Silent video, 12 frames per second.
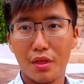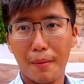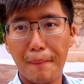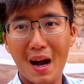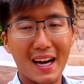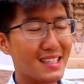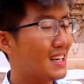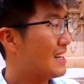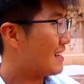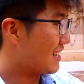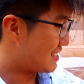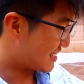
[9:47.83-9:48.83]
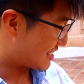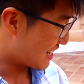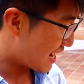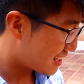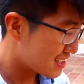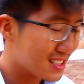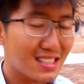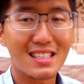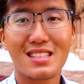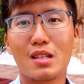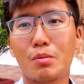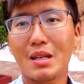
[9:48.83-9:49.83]
the mine is exactly
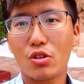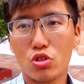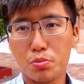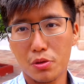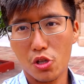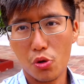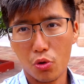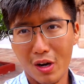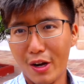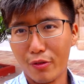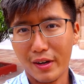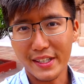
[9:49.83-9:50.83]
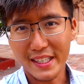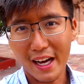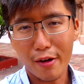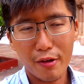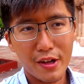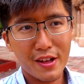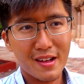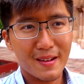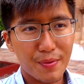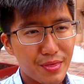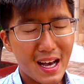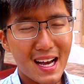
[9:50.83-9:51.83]
60 meters below ground right now.
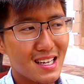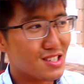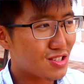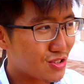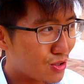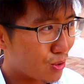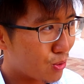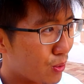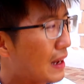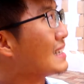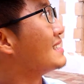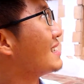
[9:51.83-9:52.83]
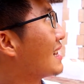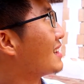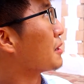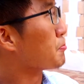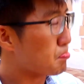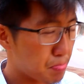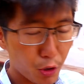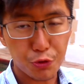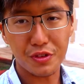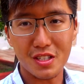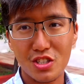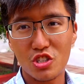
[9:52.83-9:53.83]
That is crazy that they built
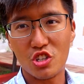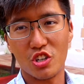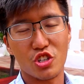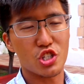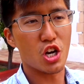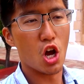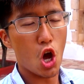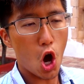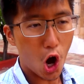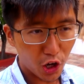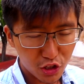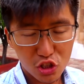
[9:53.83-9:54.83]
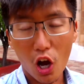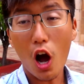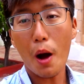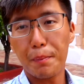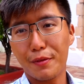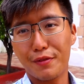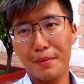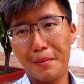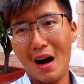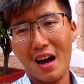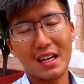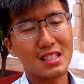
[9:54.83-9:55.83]
this church on top of the
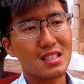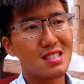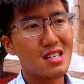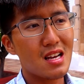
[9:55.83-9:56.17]
mines